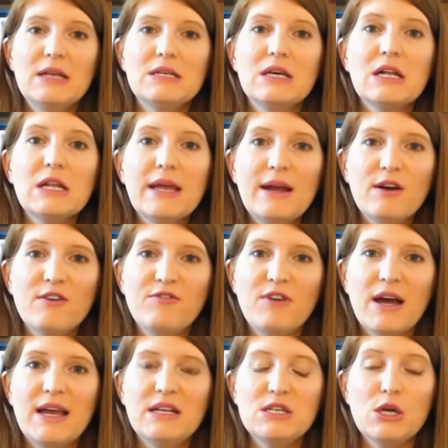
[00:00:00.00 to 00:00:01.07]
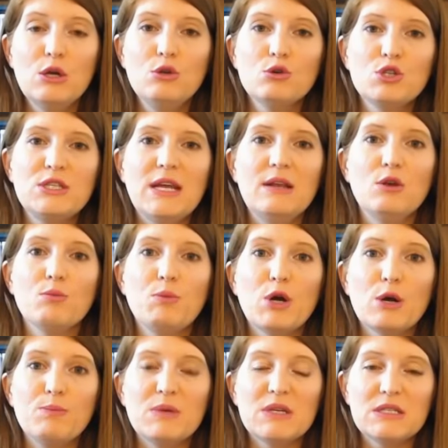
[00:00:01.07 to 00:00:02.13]
to clarify it, to understand your
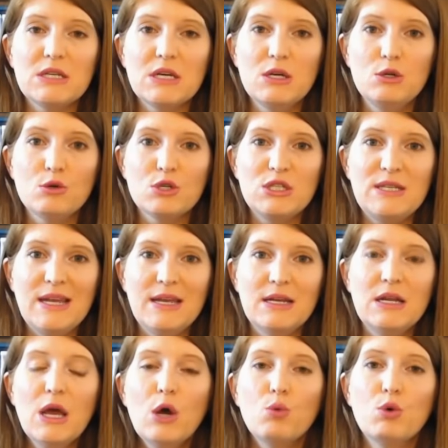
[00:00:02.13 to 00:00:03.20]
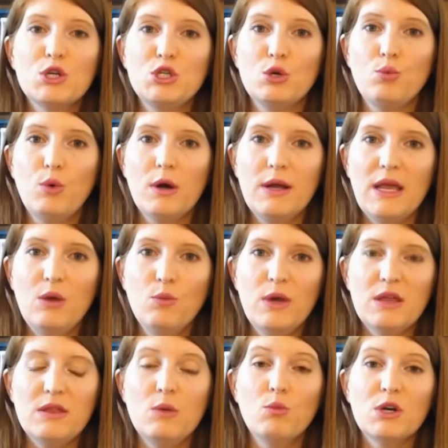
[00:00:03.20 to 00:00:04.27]
purpose, to understand what you're working
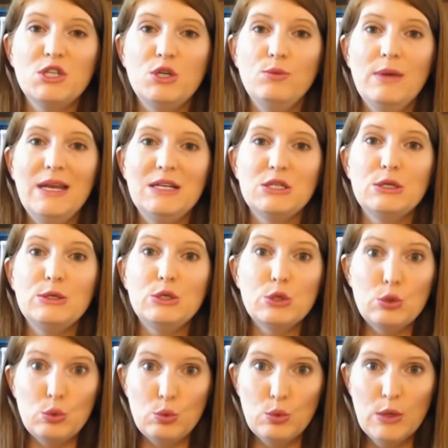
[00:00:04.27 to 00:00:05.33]
with and what you need to do.